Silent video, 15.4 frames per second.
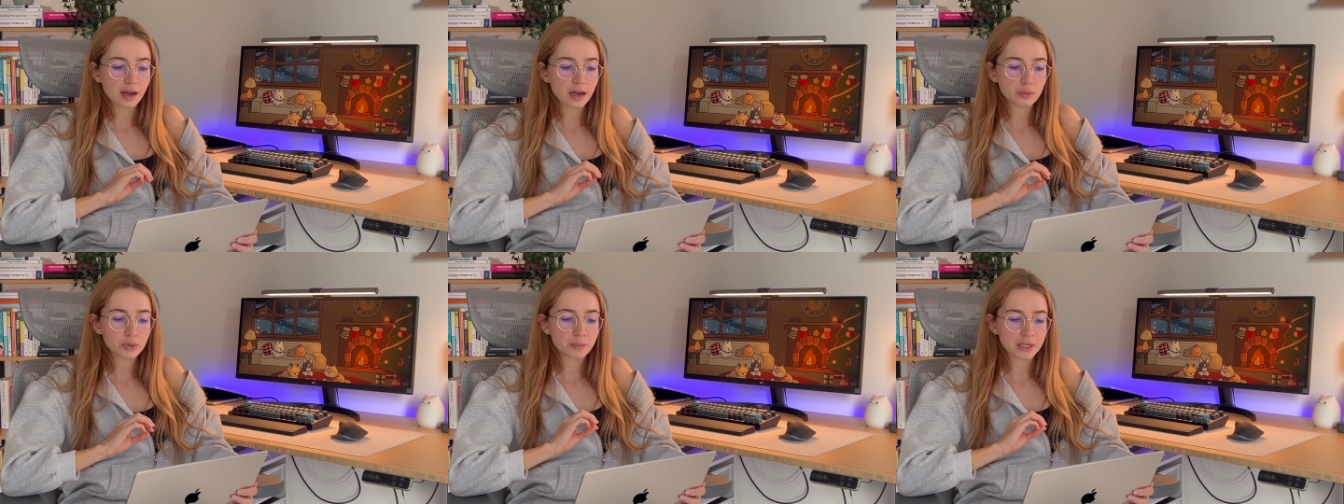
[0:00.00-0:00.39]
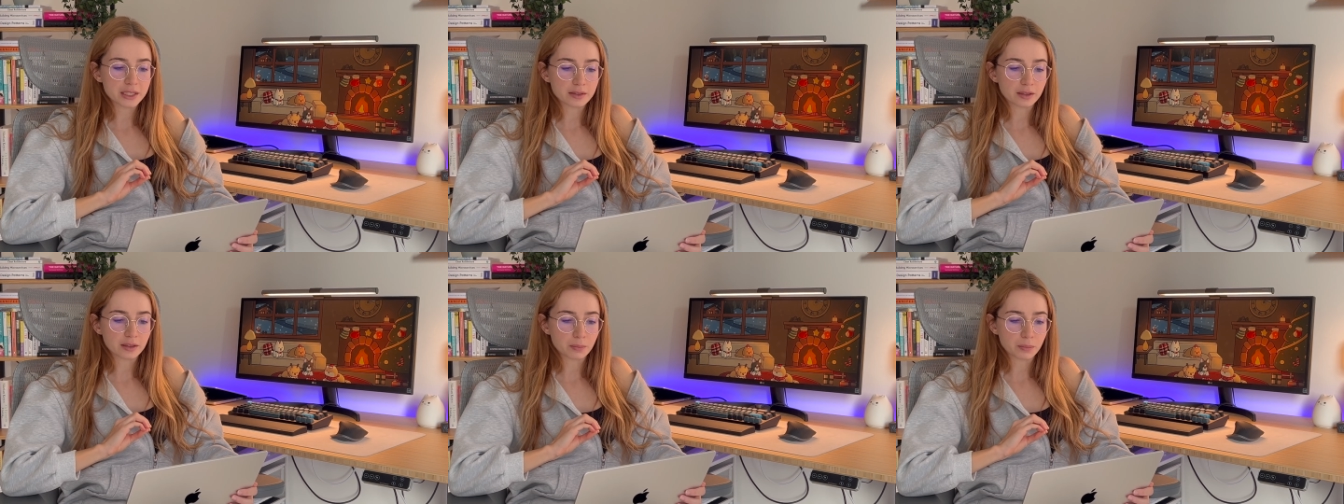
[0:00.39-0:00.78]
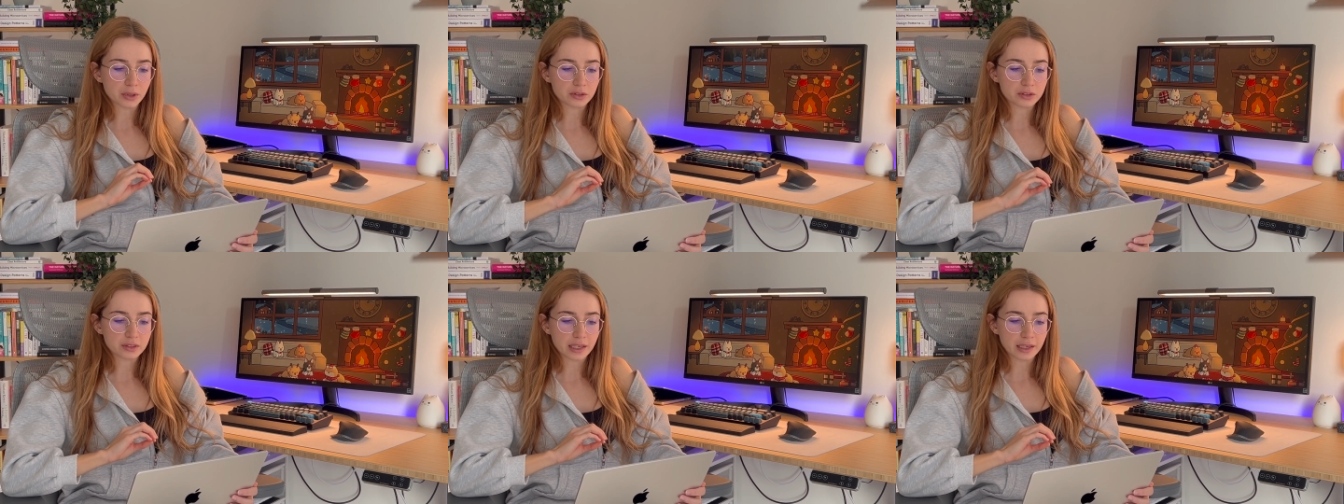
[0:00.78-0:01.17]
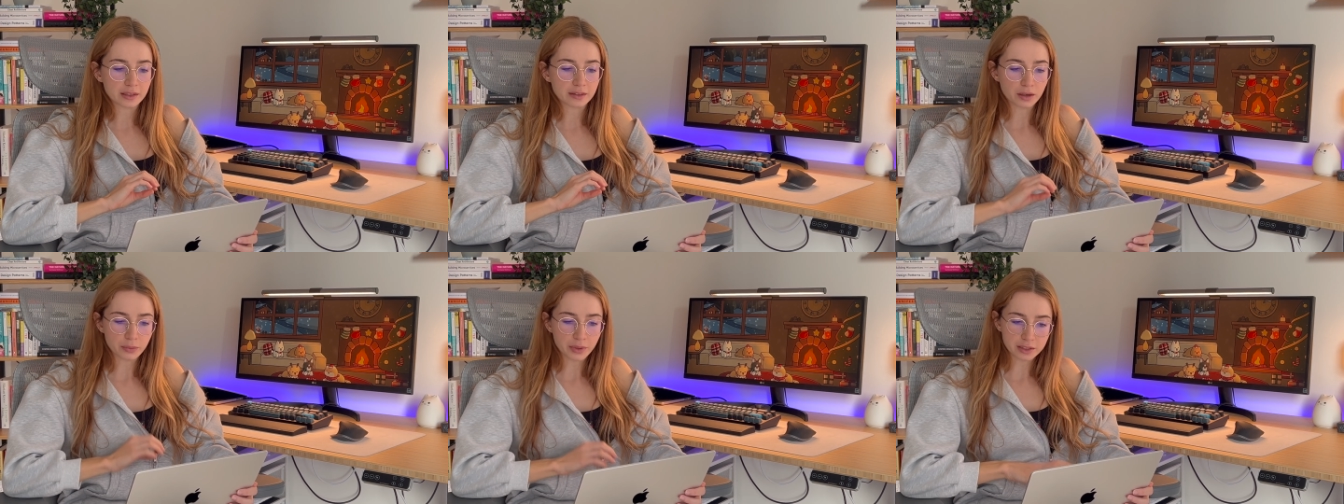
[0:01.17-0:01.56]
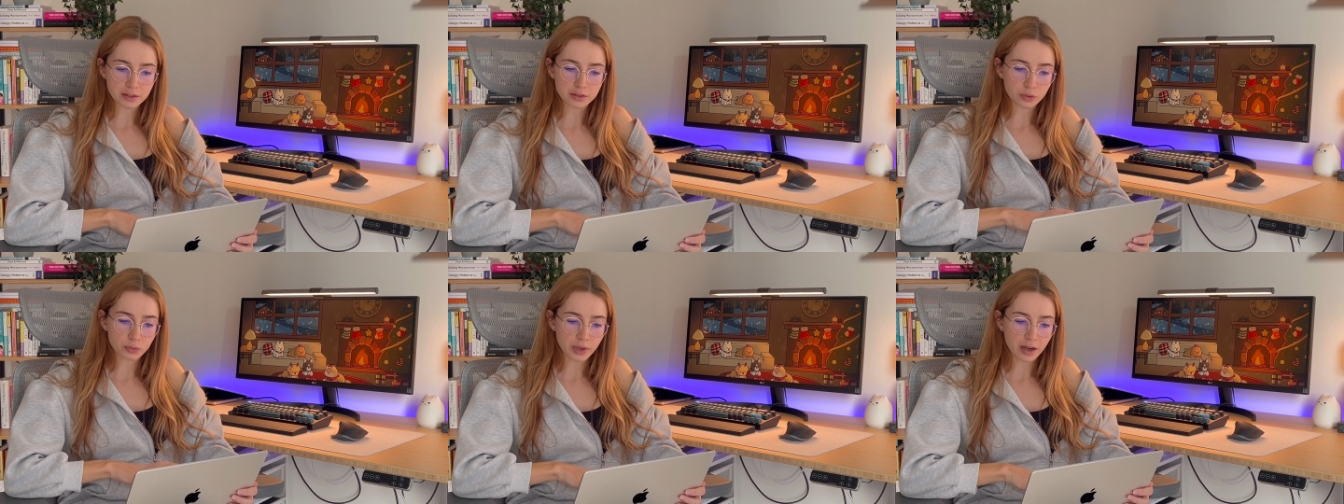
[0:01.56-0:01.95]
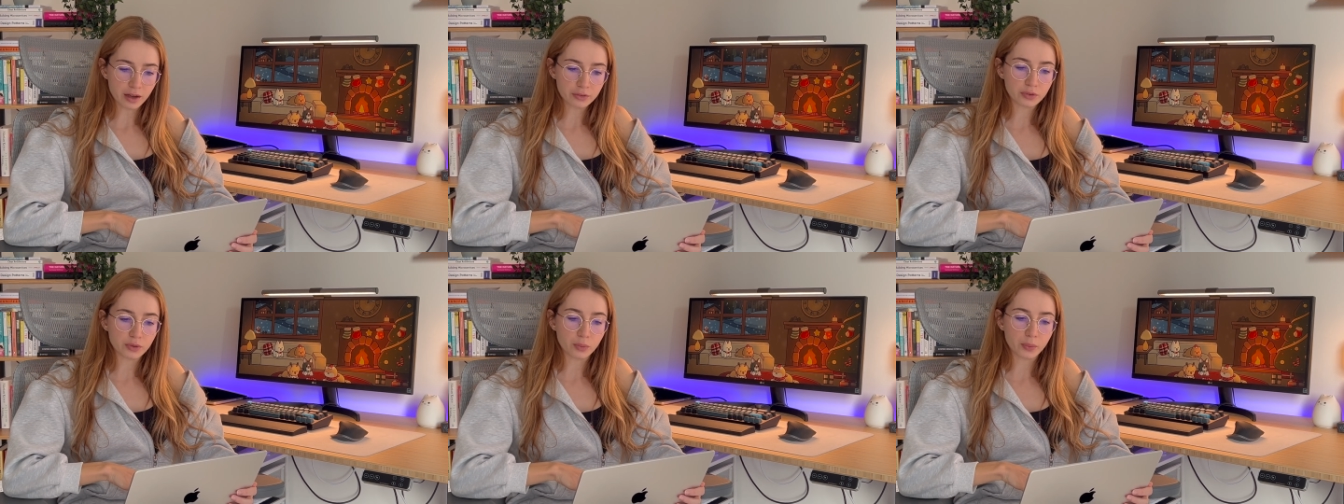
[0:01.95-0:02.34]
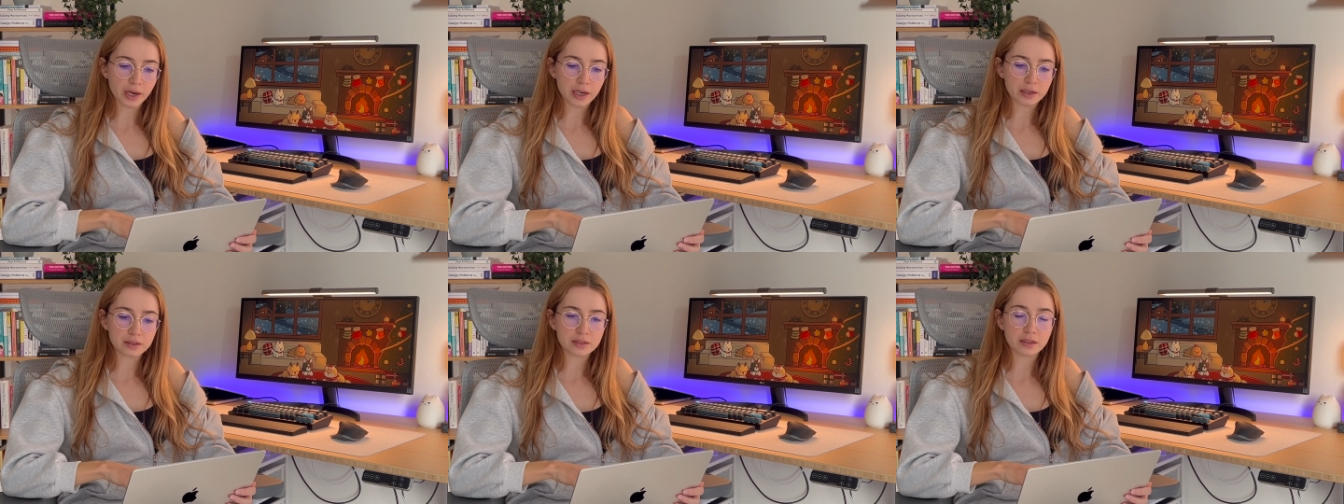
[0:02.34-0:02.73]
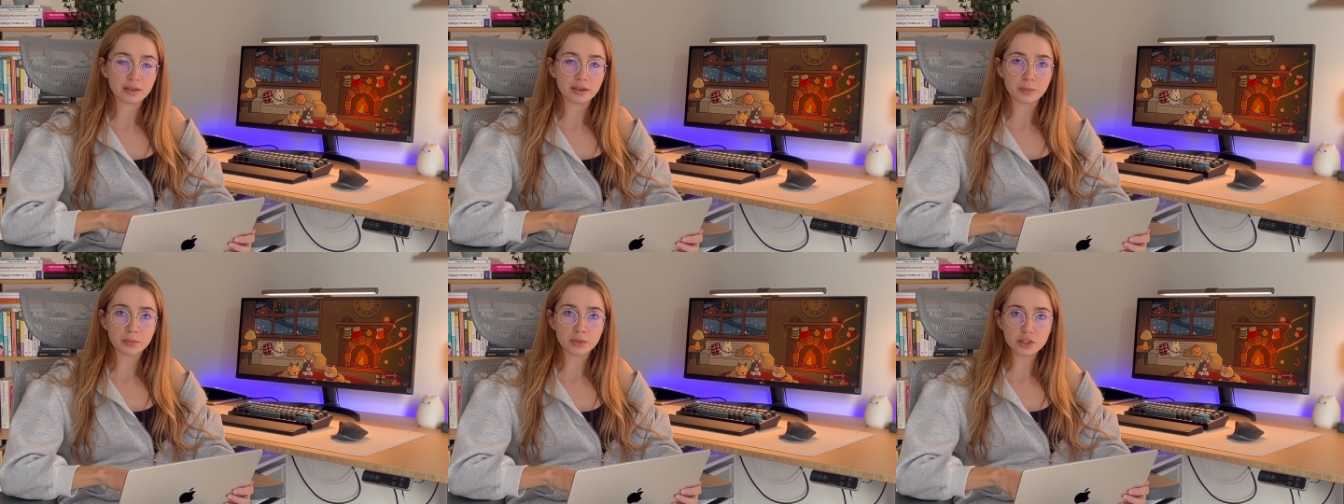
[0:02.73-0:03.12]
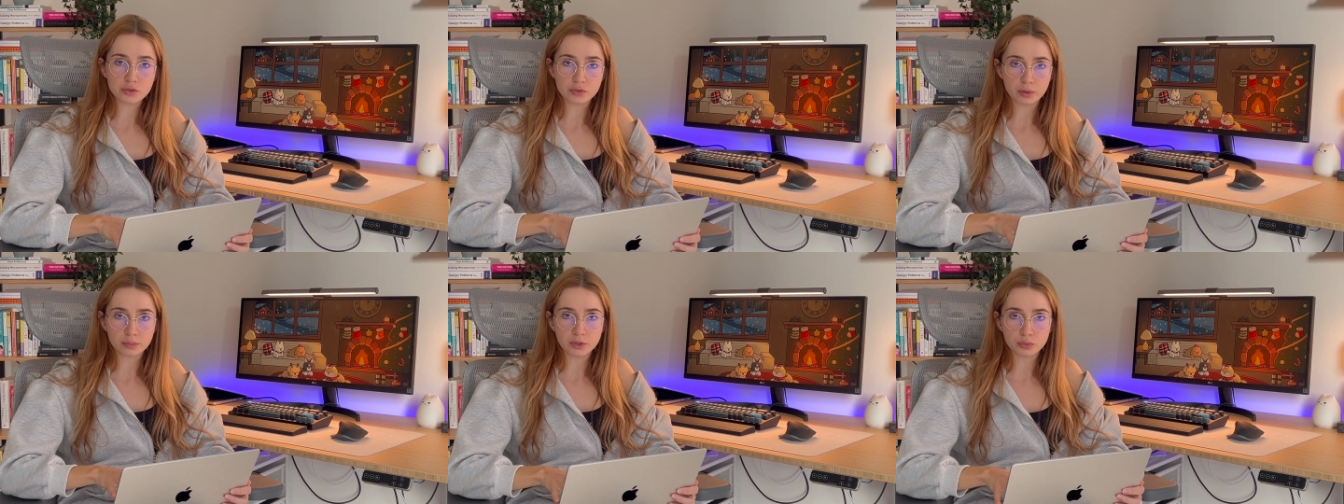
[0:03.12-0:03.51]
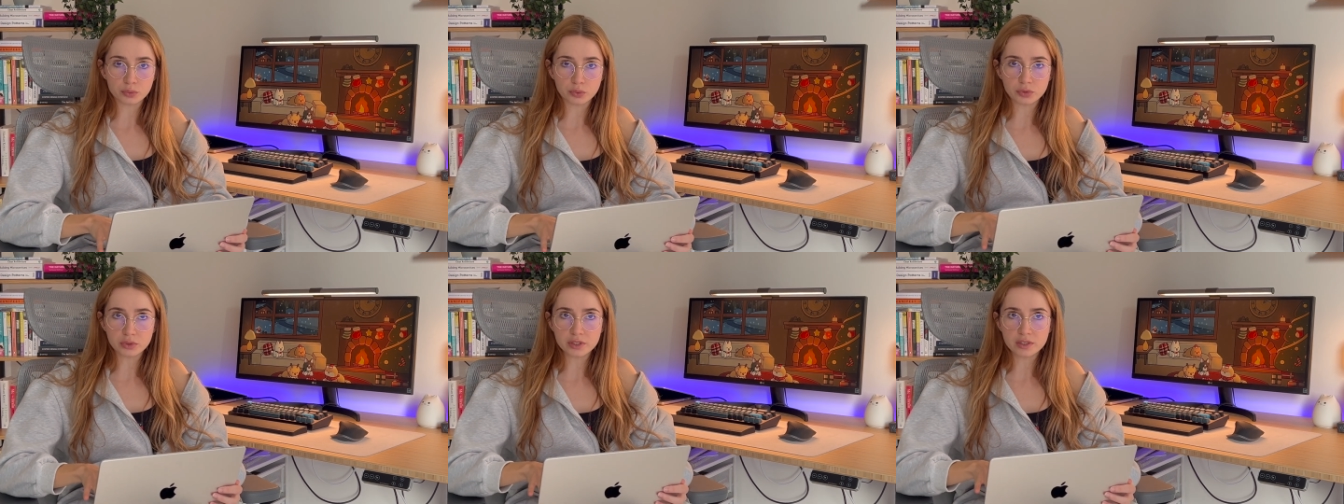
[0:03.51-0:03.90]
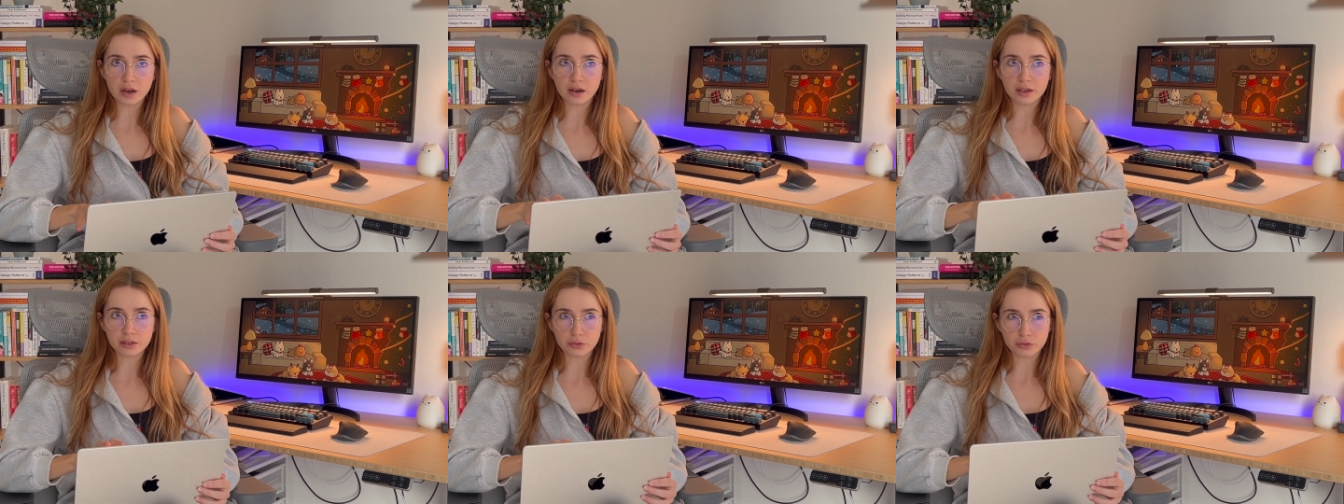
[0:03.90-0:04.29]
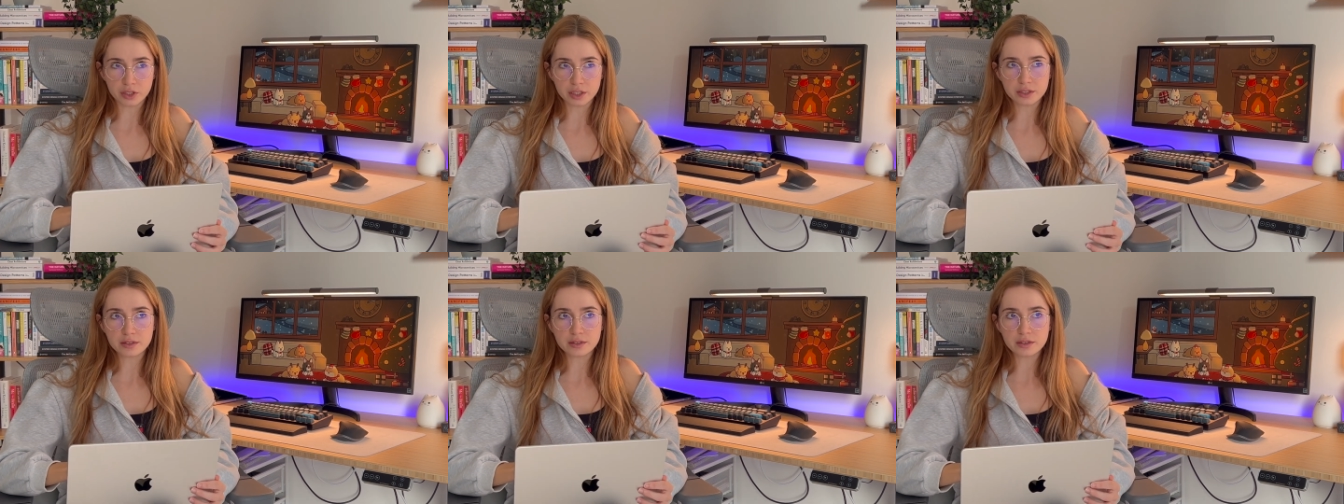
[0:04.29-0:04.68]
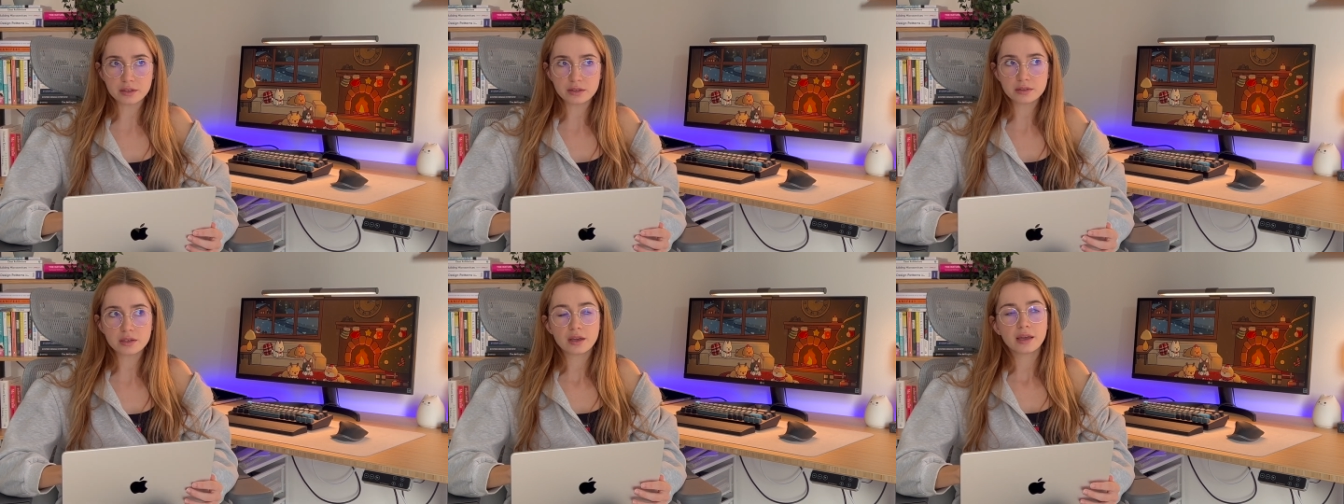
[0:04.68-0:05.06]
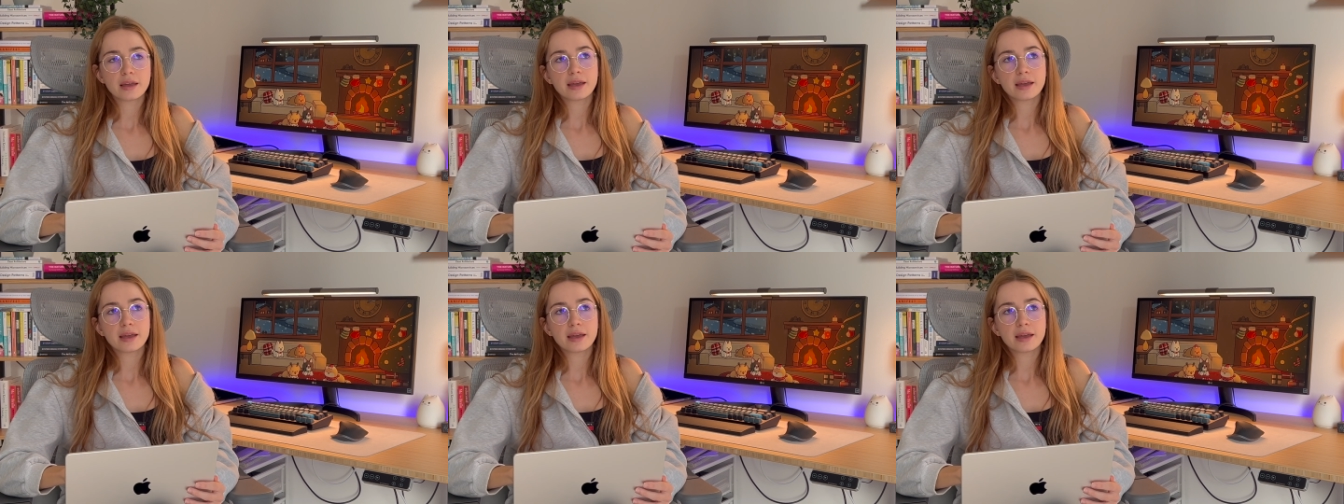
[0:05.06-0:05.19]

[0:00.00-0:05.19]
I would basically build a directed graph where the numbers from the rules are the vertices